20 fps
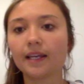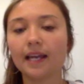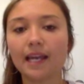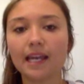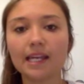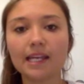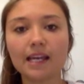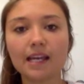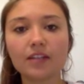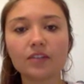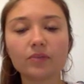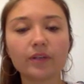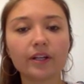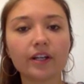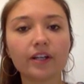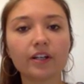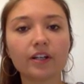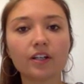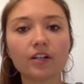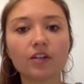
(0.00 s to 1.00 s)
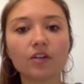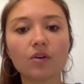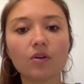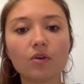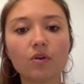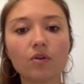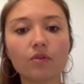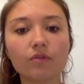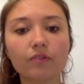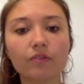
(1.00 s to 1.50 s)
Hey guys, we are going to go
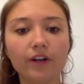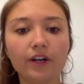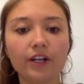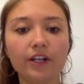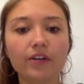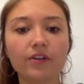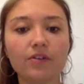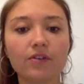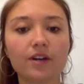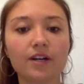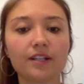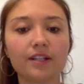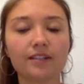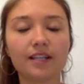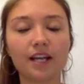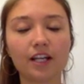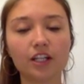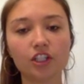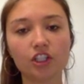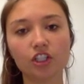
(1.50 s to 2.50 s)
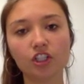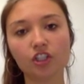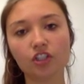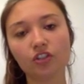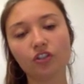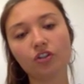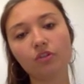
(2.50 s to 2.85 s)
over your section